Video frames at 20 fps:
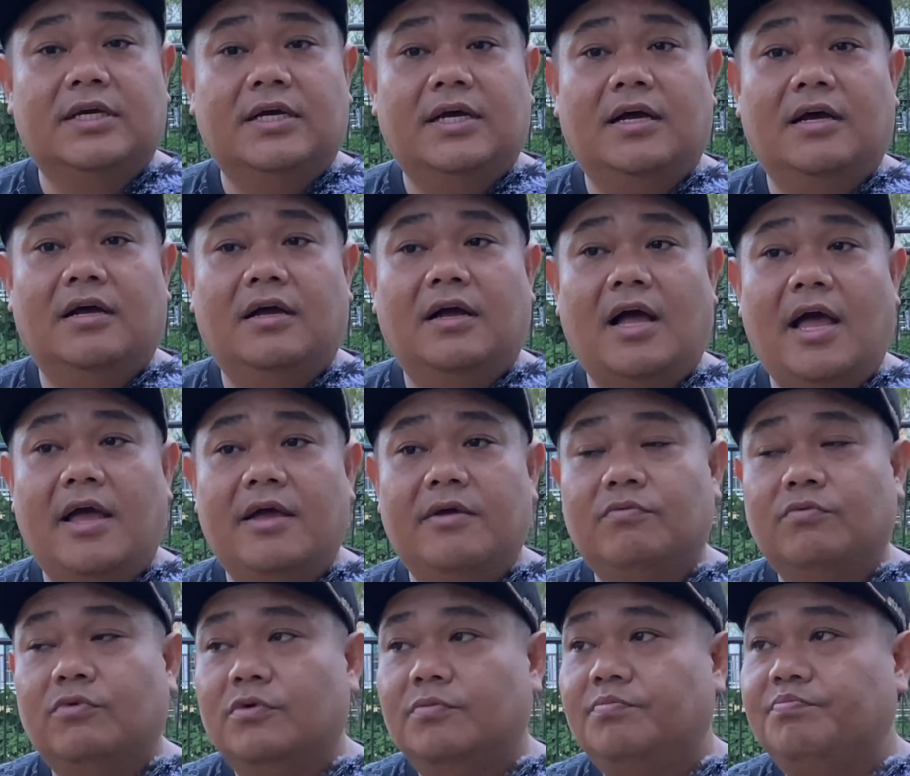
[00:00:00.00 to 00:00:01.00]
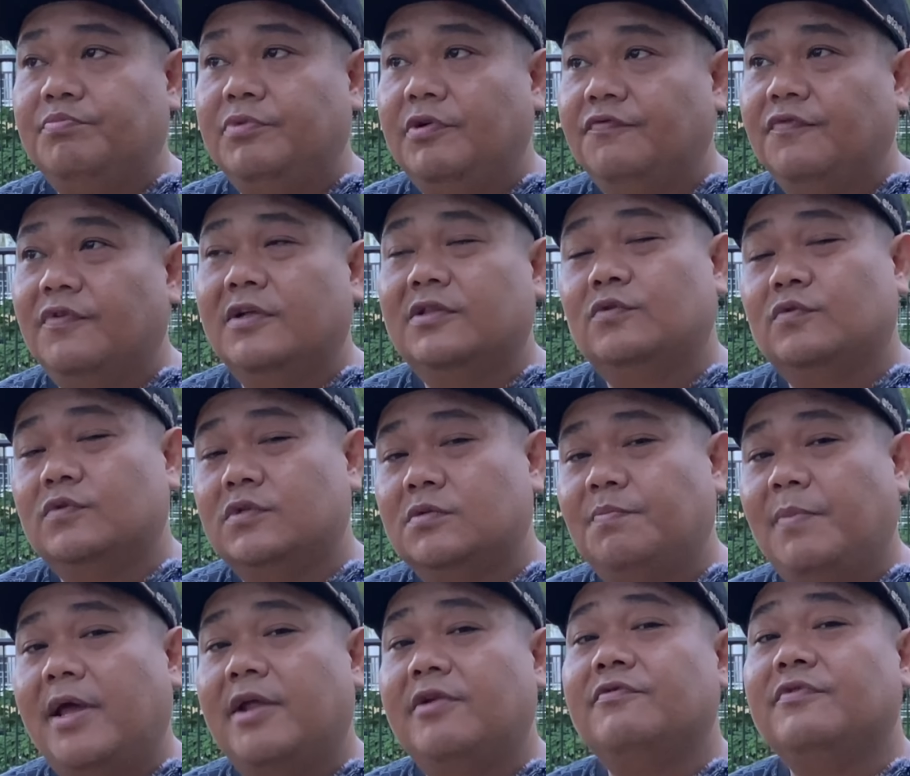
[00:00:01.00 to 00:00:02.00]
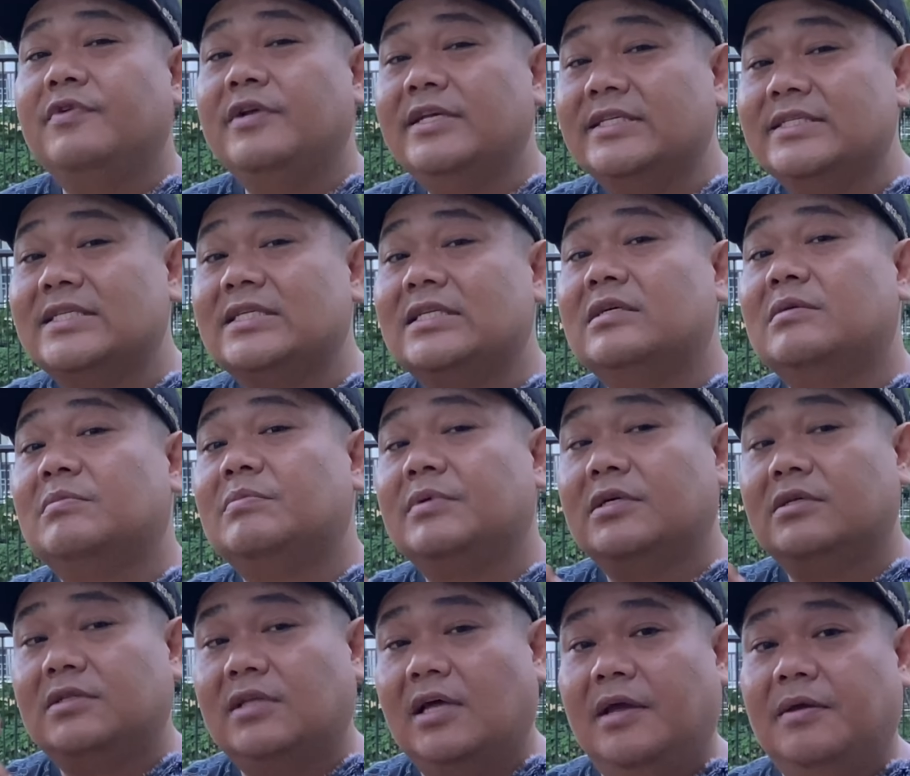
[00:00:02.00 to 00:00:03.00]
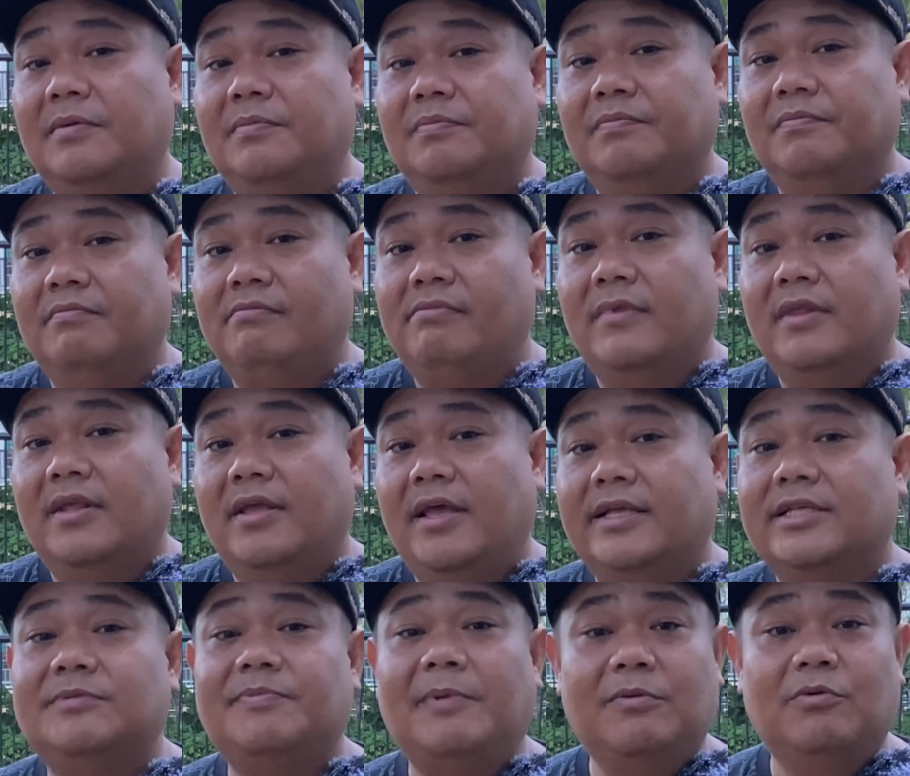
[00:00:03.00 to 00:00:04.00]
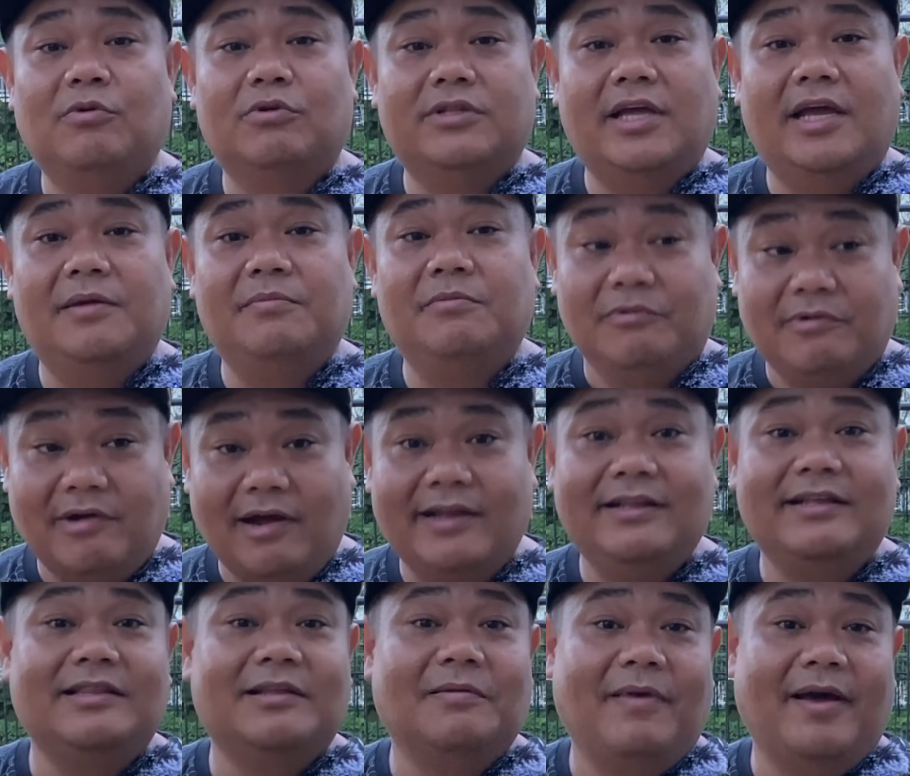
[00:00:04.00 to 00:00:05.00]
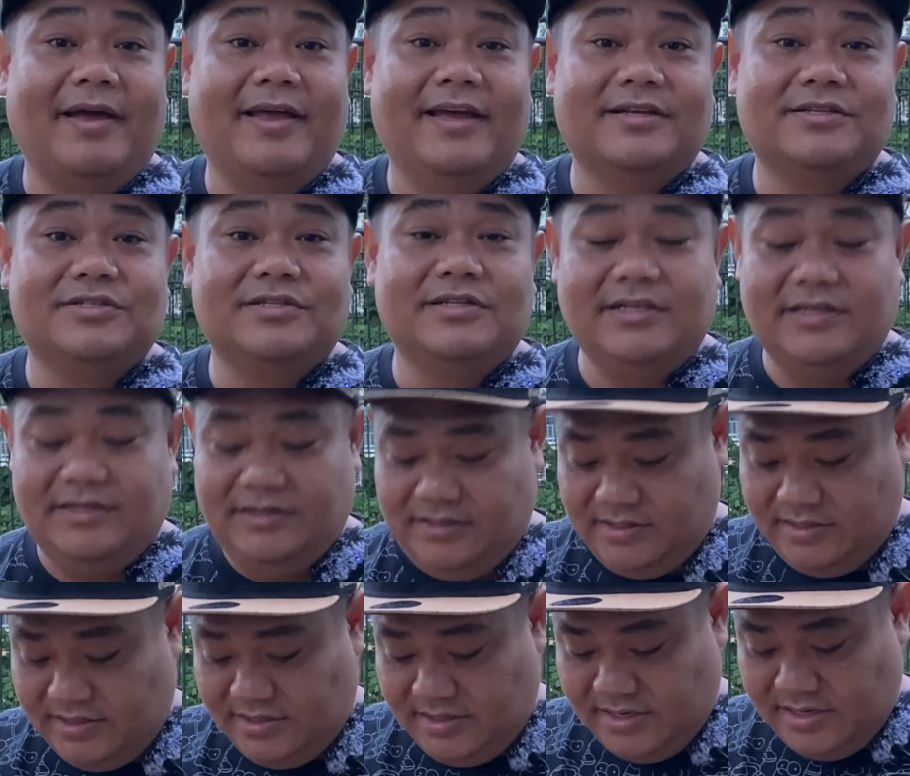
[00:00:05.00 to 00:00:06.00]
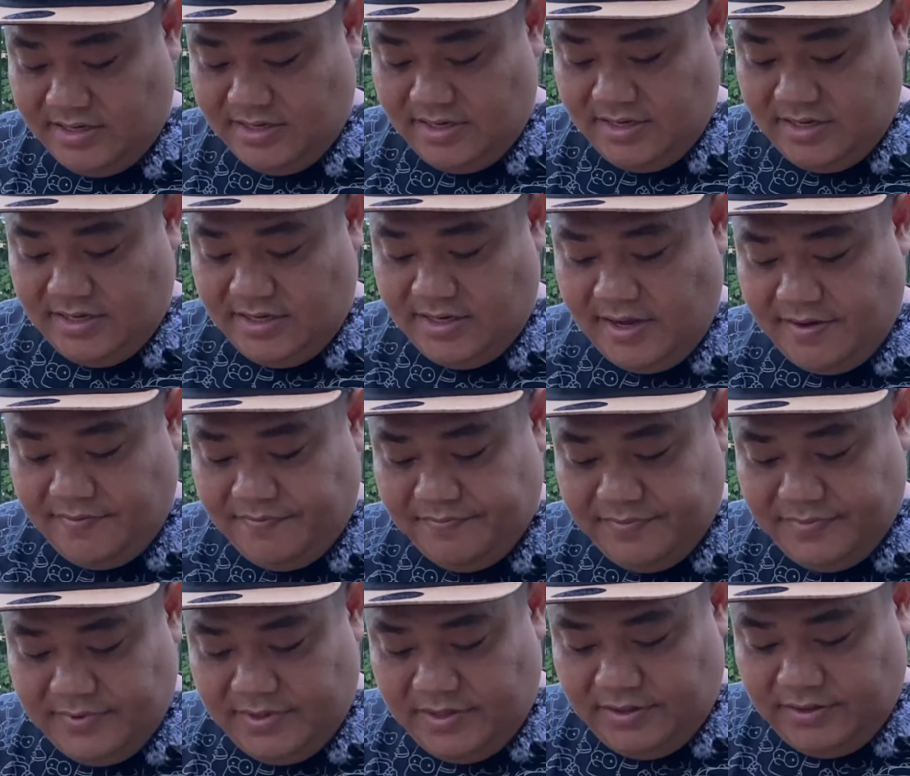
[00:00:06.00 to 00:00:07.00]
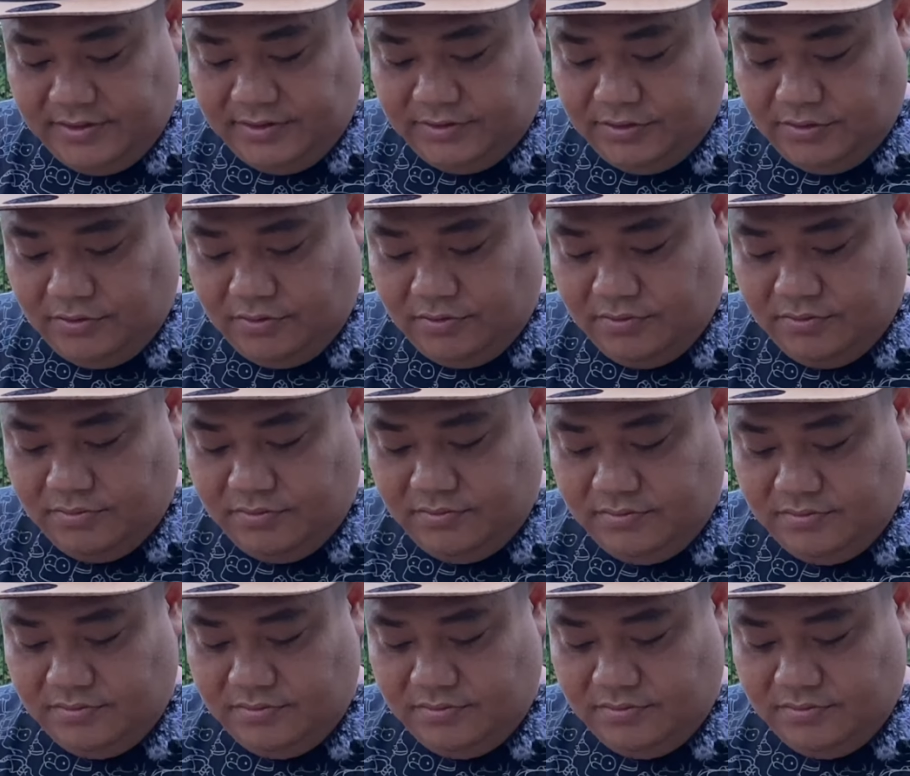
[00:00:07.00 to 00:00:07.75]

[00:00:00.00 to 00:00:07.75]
I would prefer to spend reasonable time and spend more time riding the bike actually. Yep. So